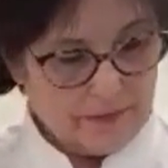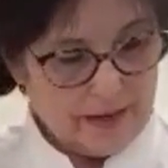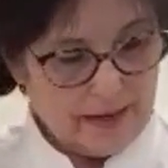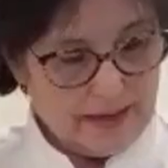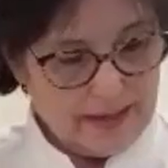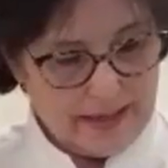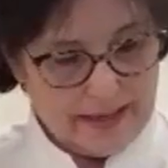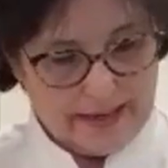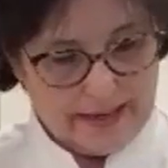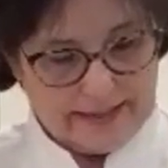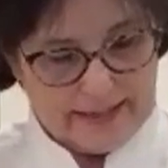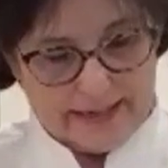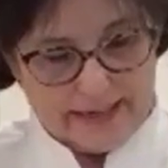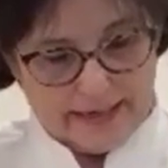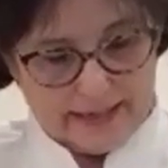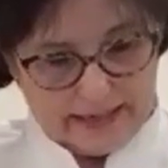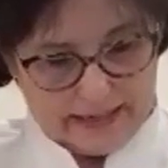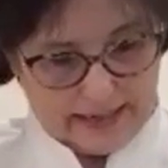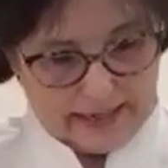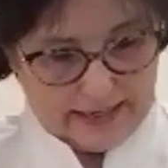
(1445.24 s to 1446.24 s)
And that's
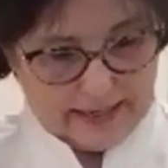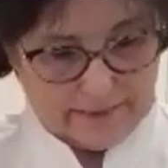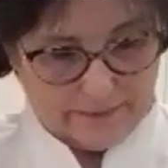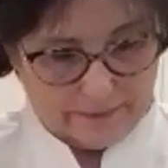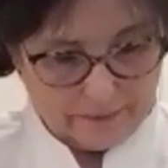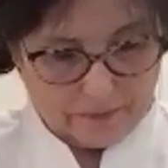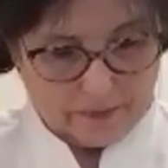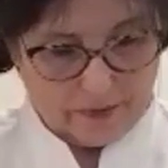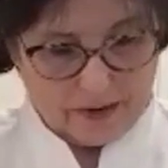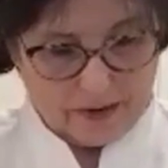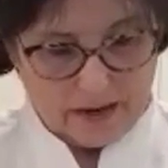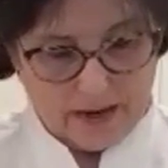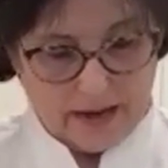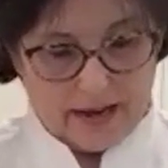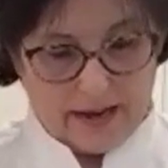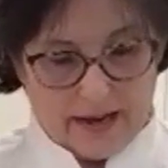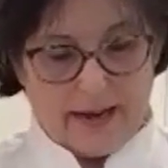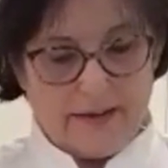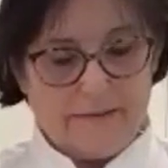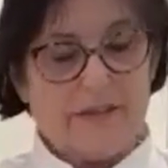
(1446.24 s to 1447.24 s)
it.
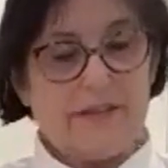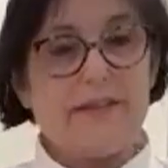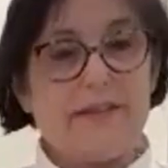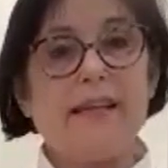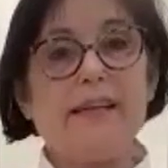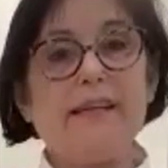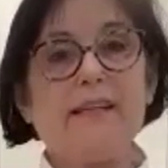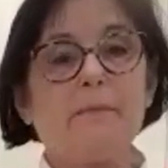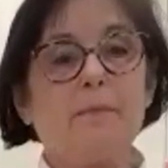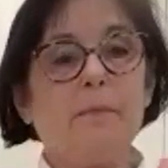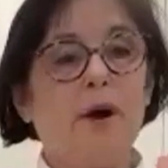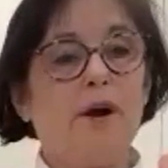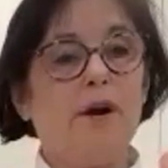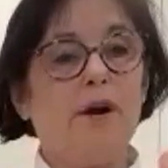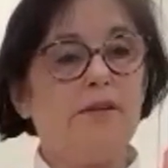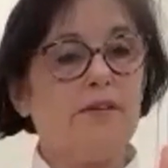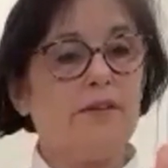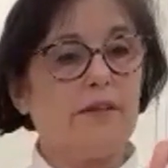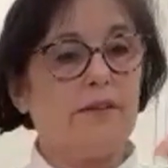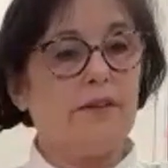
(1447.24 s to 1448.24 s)
I have this nice
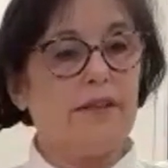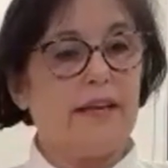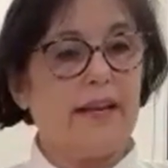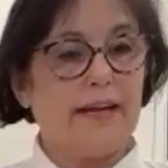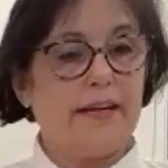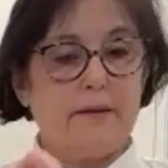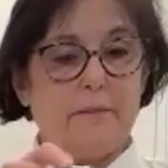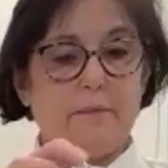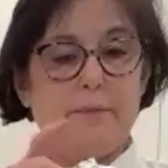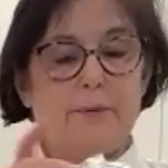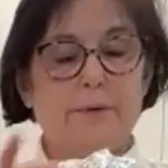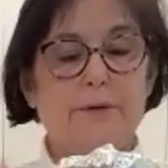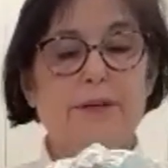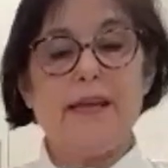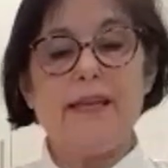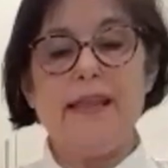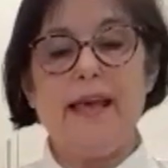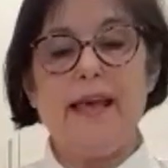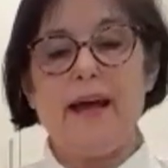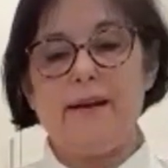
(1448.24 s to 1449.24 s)
parcel that I can put
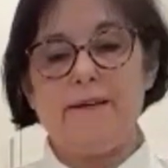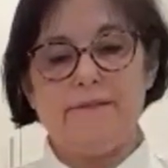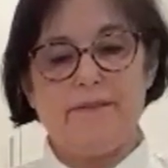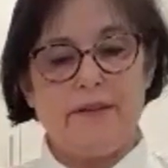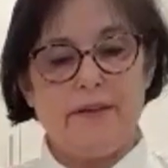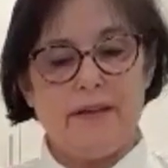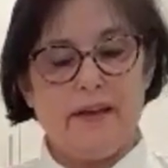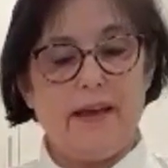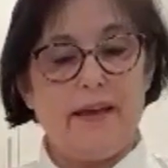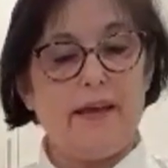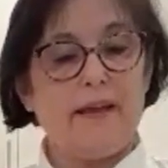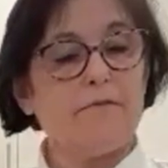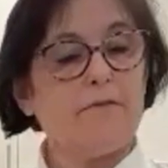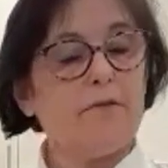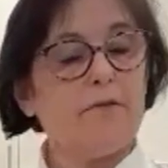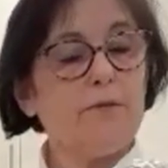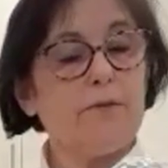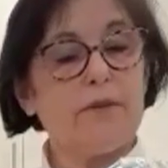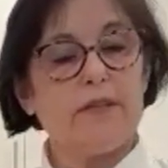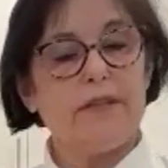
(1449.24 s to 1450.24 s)
in the oven and
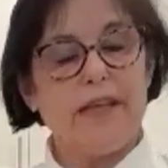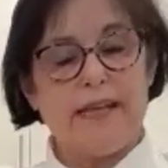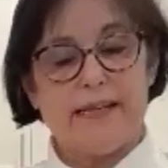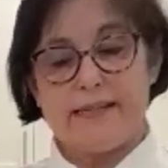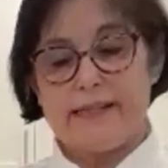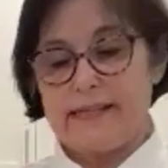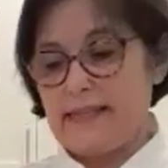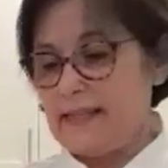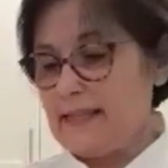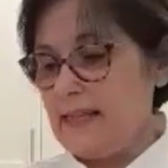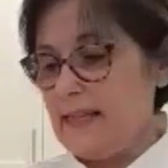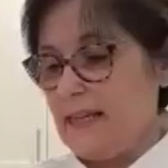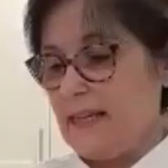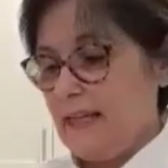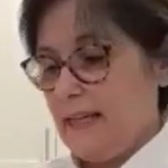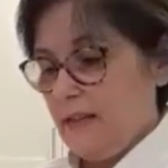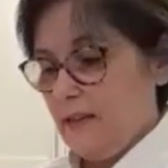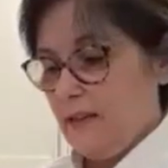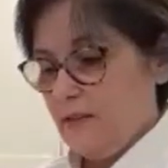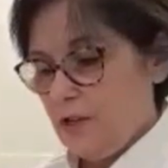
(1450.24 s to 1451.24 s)
roast this.
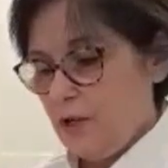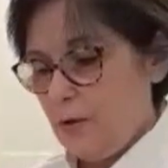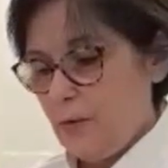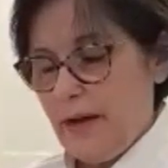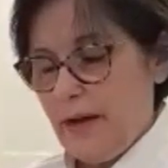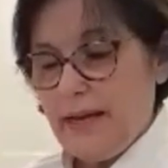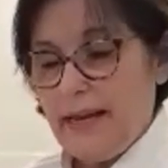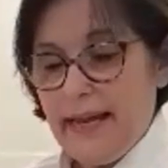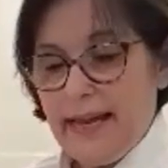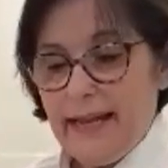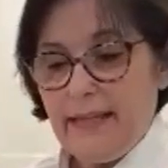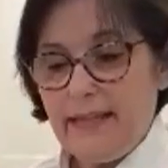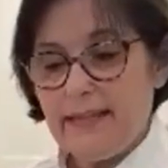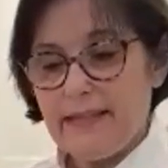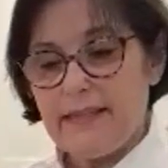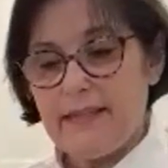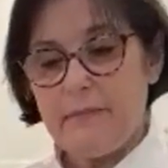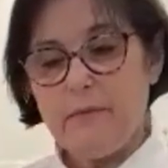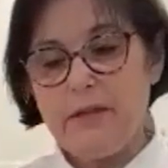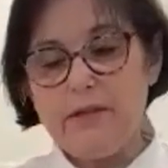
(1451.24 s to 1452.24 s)
So again,
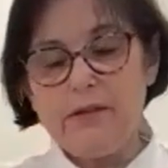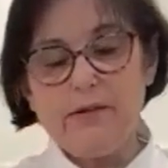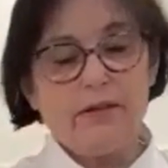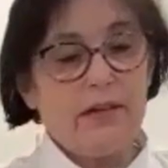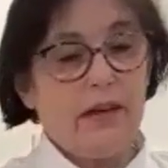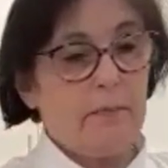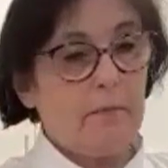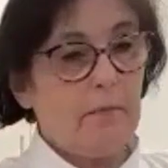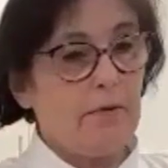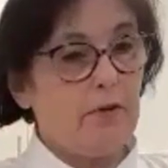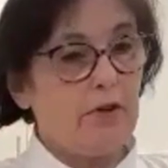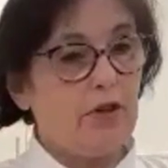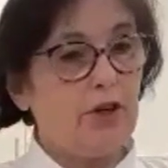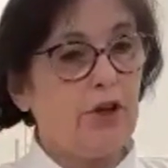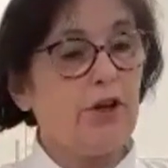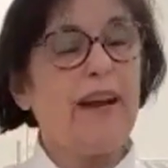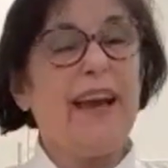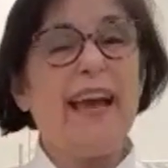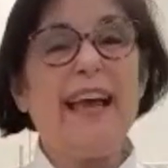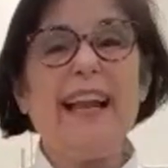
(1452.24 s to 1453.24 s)
similar
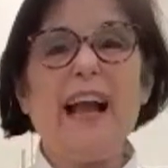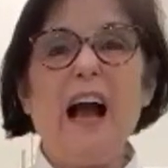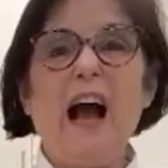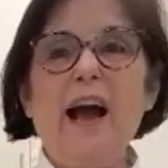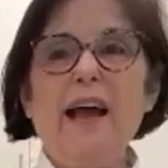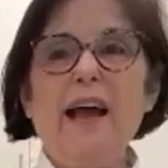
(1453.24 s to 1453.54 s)
temperature, and